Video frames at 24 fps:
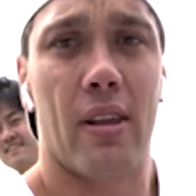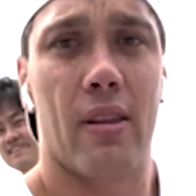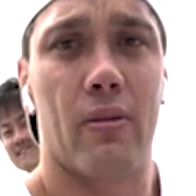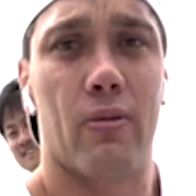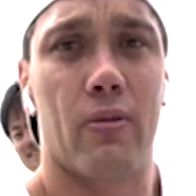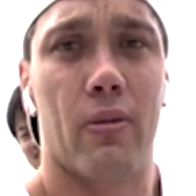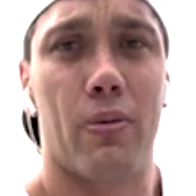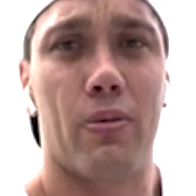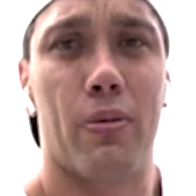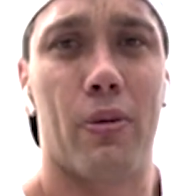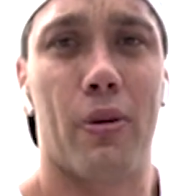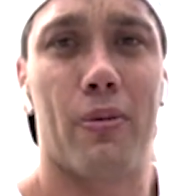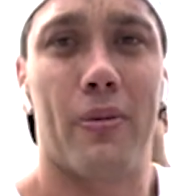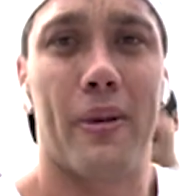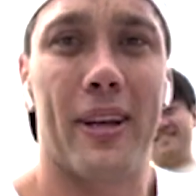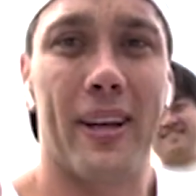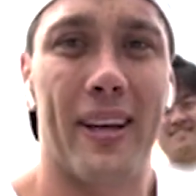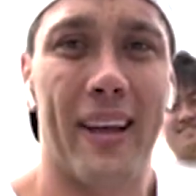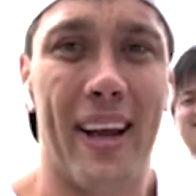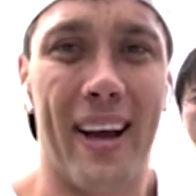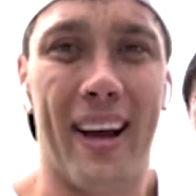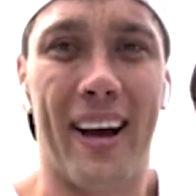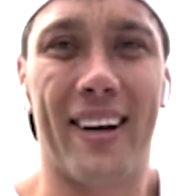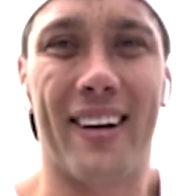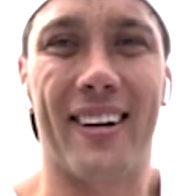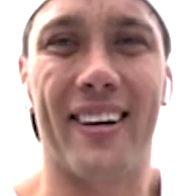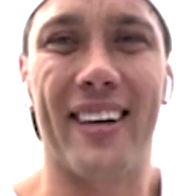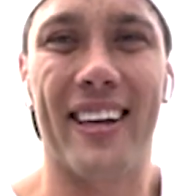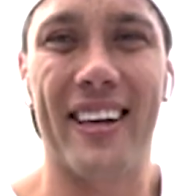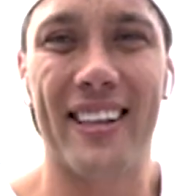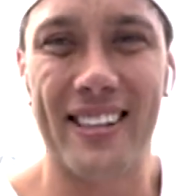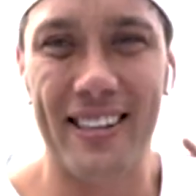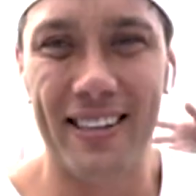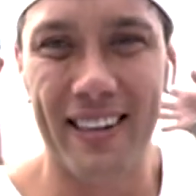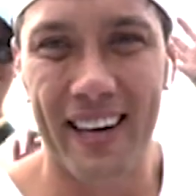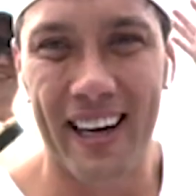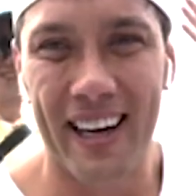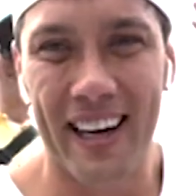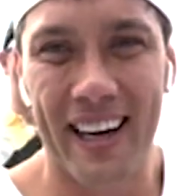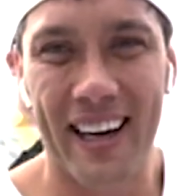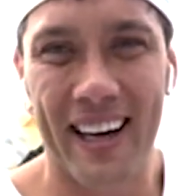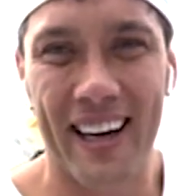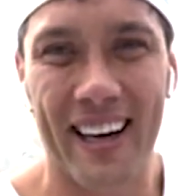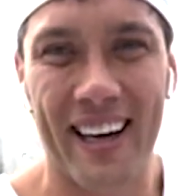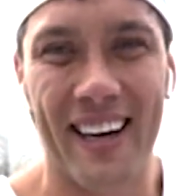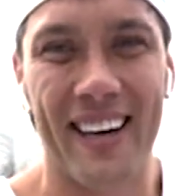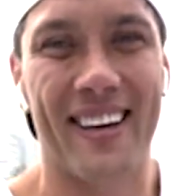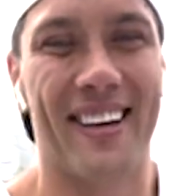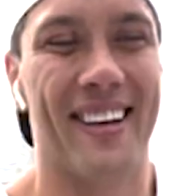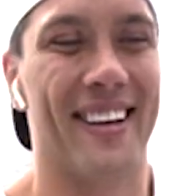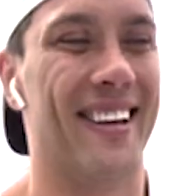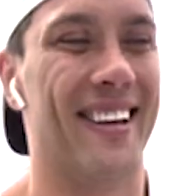We put him in. Konnichiwa!